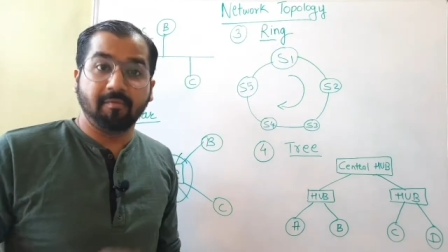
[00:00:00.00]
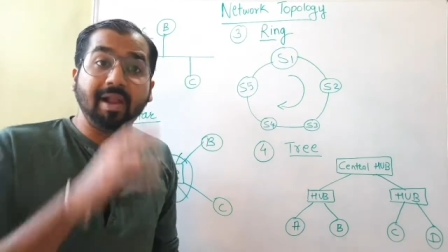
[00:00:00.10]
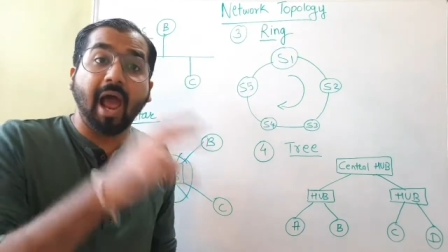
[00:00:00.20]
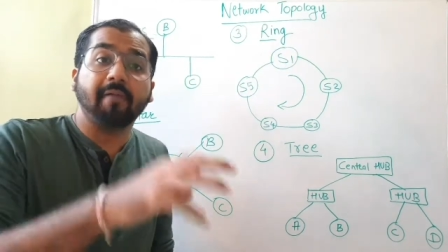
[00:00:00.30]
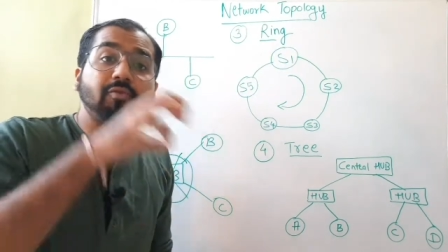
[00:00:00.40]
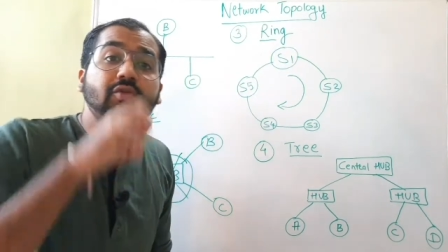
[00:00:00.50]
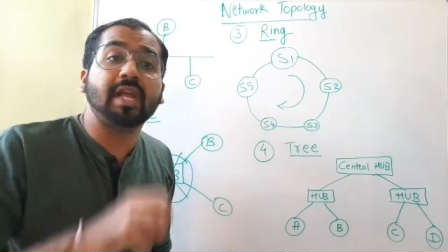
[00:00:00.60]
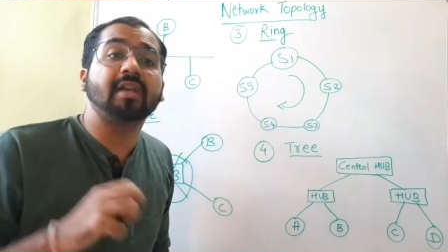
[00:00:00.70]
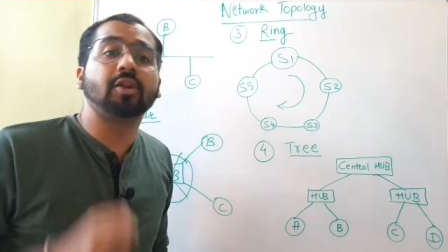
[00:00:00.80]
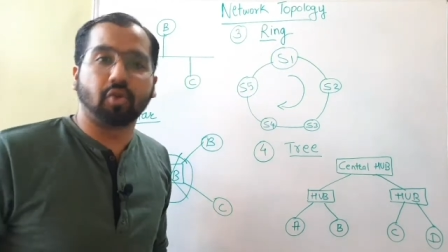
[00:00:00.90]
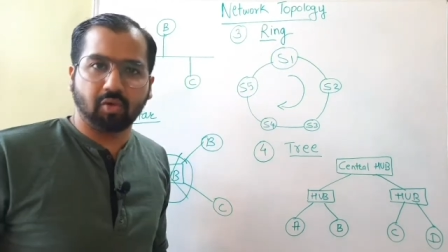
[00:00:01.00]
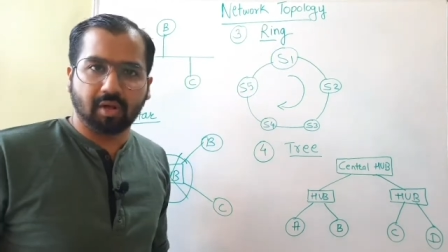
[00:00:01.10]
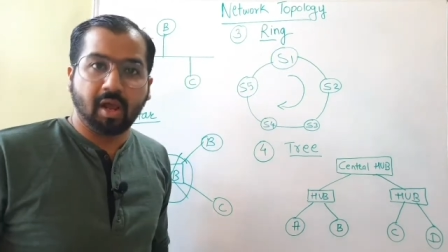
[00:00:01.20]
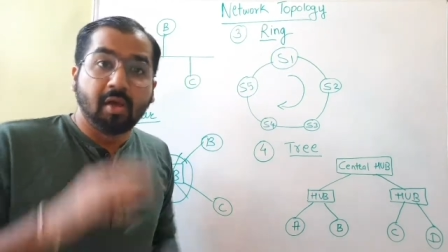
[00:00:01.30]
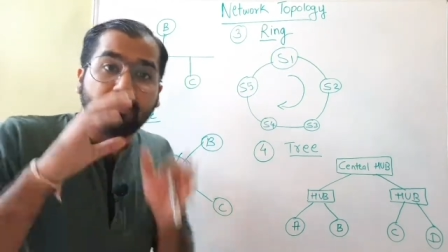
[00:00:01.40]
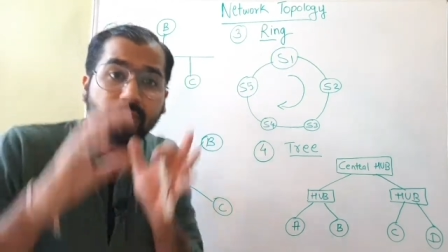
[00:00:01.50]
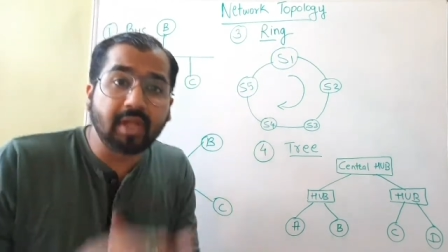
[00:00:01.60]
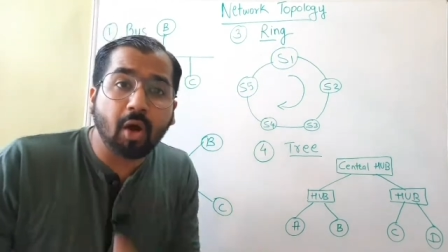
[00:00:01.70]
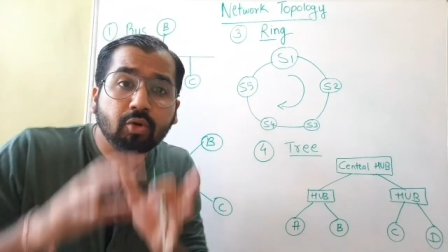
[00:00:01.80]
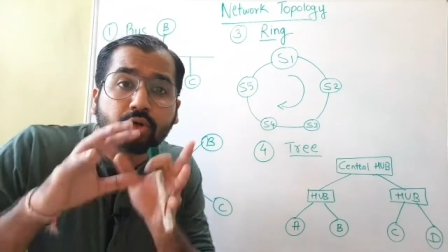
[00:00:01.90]
will have to take the token.
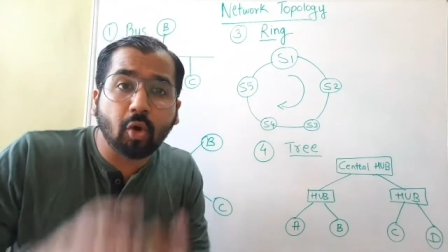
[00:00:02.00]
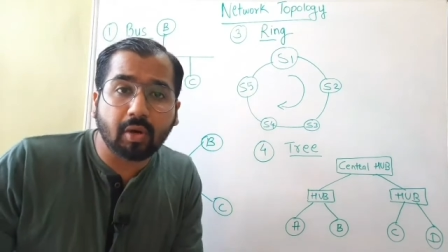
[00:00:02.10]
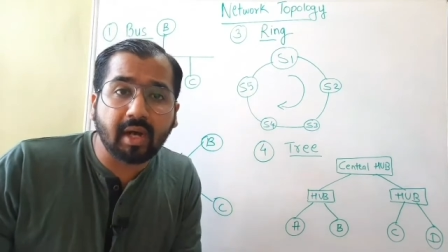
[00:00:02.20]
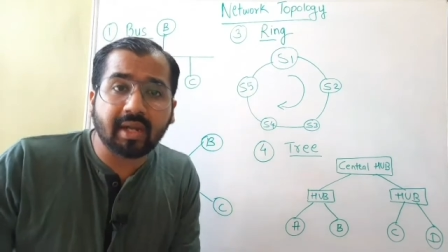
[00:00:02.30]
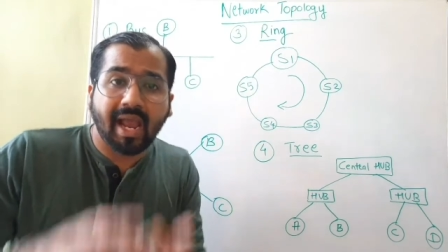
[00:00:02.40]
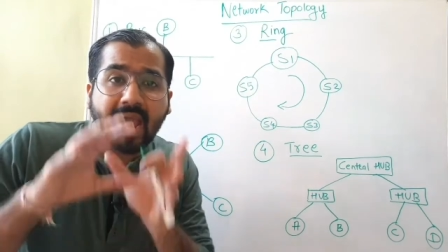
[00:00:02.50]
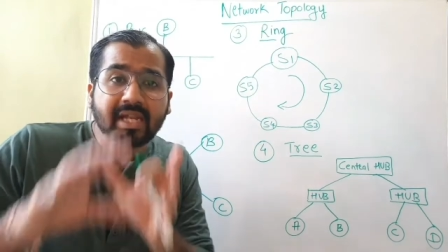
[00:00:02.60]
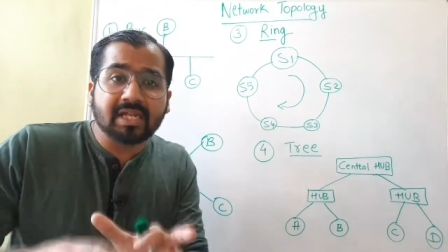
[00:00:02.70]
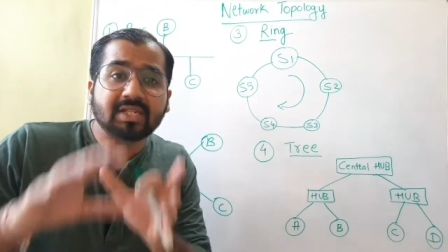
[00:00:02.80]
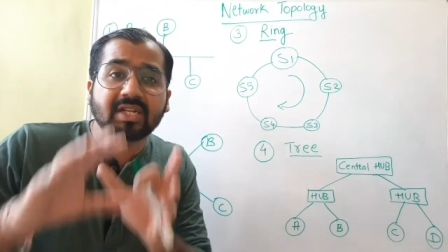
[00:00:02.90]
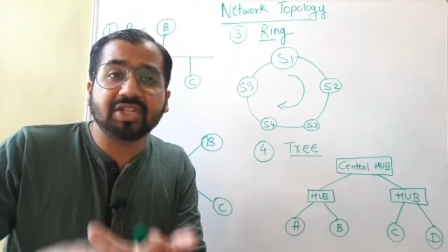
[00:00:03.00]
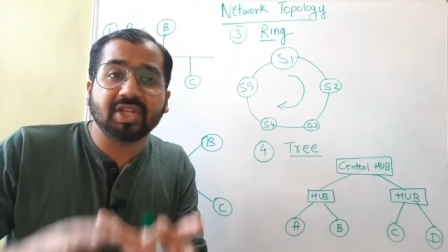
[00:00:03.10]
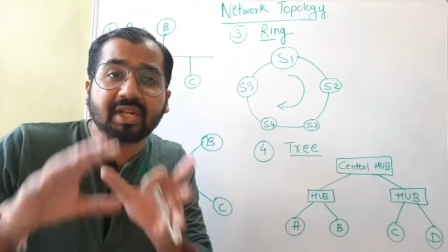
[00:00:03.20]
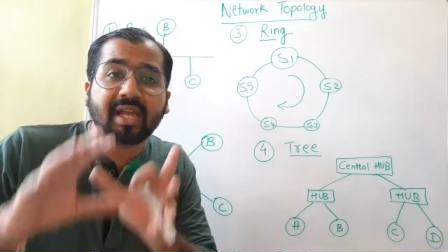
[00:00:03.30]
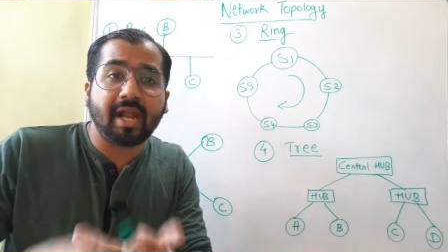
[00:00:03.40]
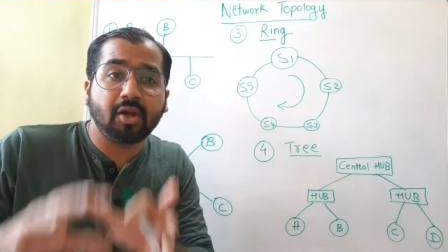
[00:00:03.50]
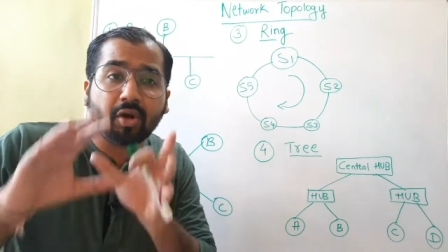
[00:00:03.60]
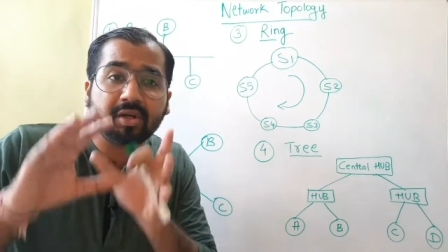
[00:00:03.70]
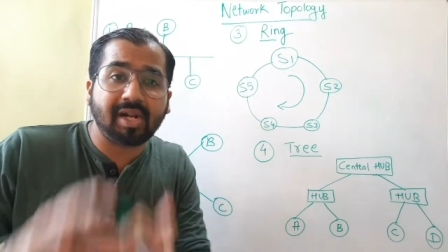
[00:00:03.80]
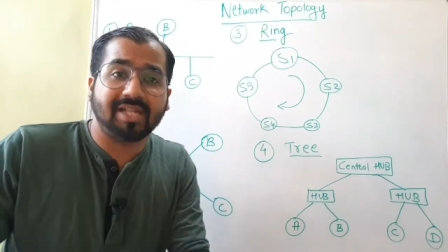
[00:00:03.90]
Without token, any station
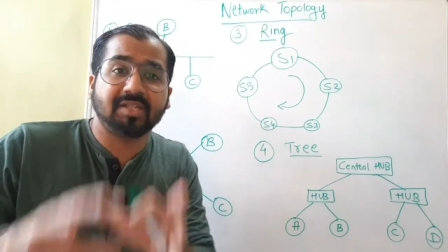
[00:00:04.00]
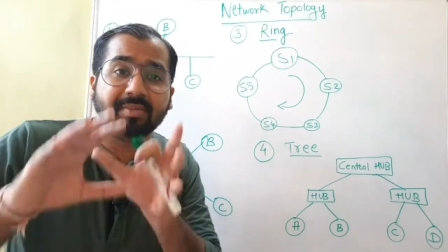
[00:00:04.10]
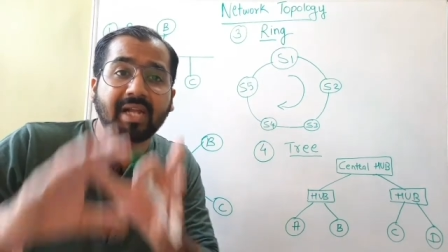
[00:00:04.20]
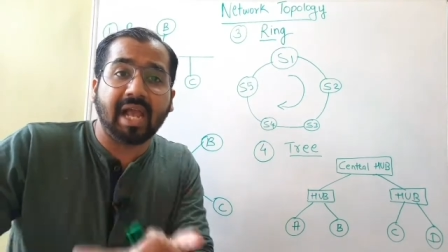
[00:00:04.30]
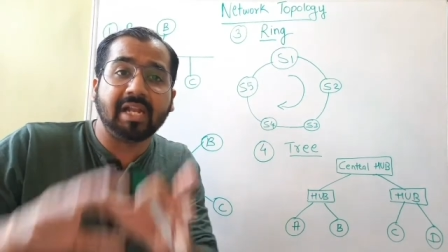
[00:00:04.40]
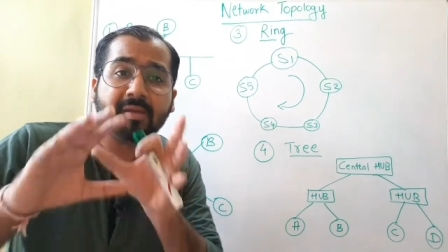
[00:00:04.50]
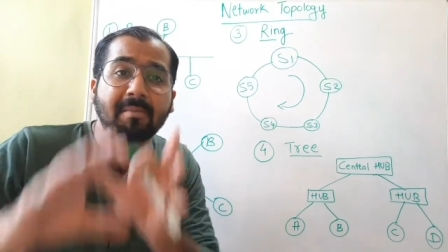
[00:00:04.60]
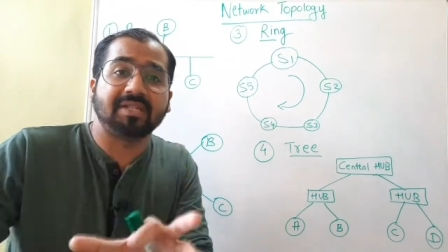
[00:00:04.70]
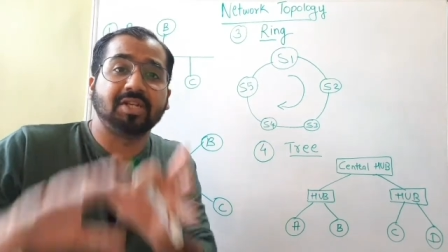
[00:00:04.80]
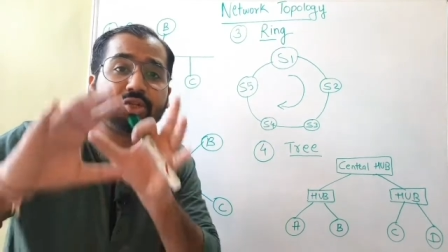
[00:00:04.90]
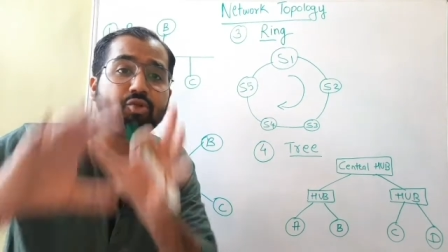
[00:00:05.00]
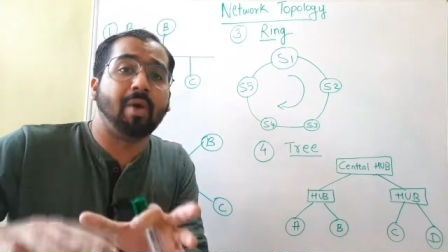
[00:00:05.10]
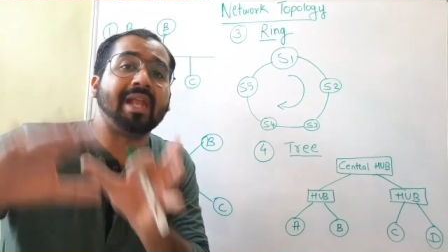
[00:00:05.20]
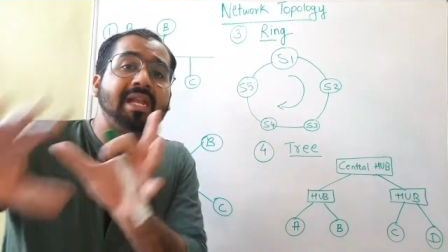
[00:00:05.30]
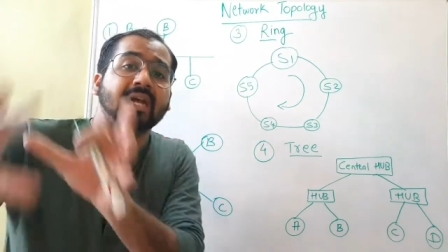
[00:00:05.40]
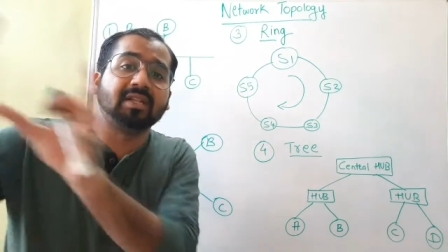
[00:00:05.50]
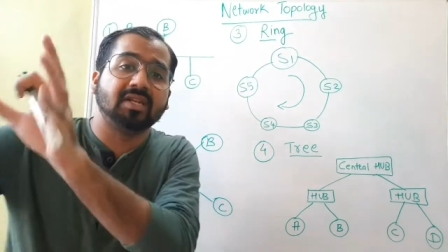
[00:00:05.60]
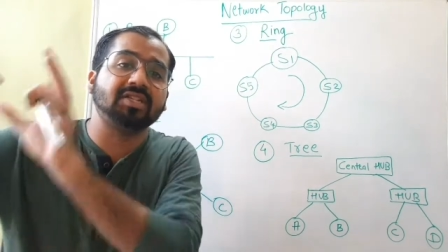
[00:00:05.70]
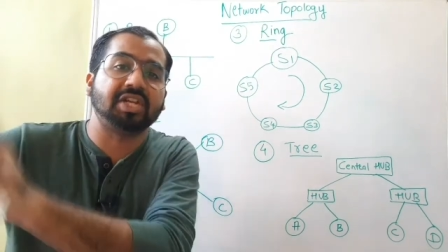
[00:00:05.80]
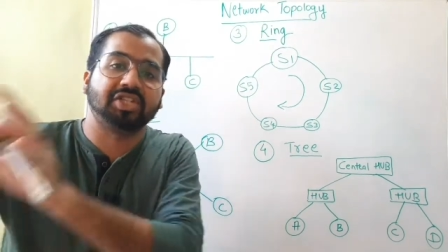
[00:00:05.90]
cannot transmit any message to any
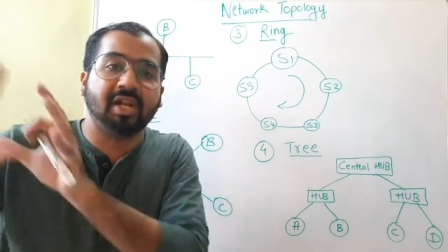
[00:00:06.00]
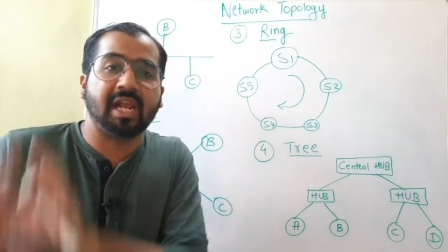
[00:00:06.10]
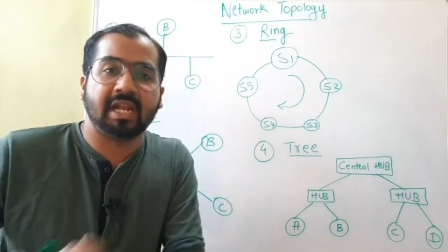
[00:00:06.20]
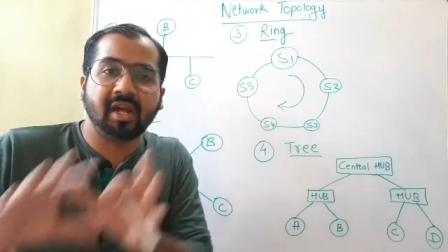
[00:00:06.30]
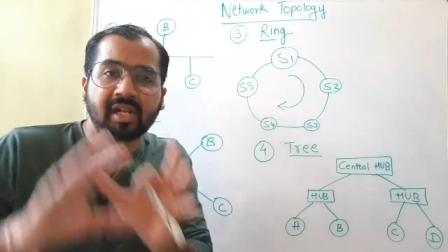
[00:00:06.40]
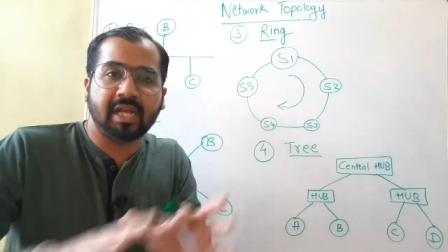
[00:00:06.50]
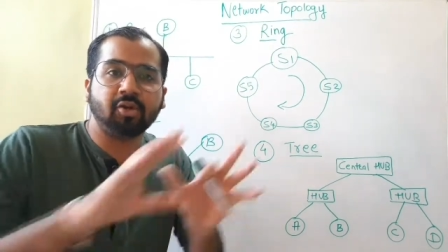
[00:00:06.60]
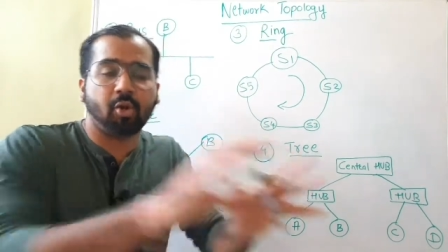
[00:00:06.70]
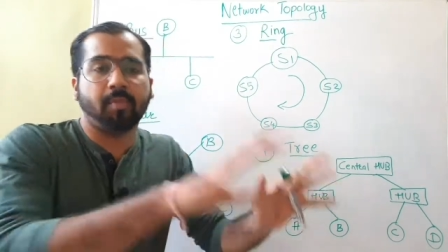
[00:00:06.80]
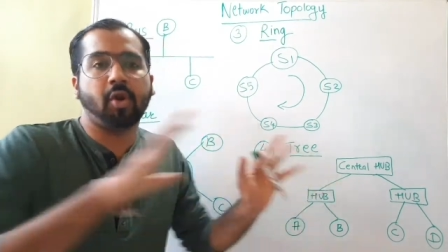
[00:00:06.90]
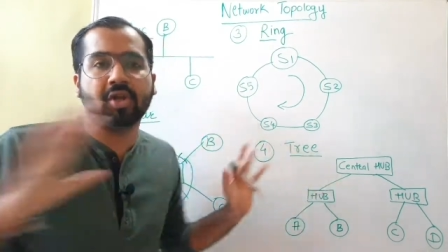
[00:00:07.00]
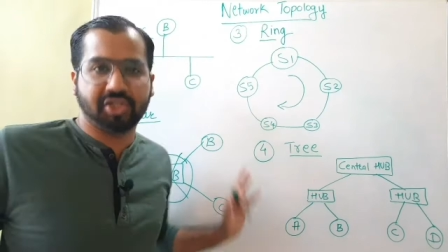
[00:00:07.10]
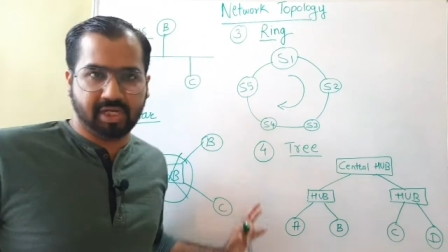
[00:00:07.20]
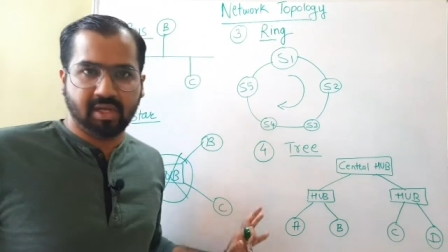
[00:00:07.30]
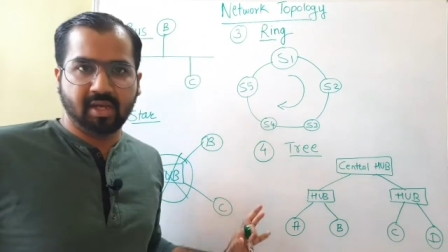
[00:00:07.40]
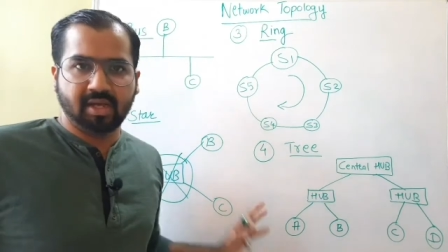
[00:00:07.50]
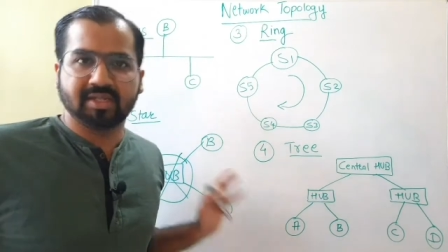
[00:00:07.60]
other station in a ring topology.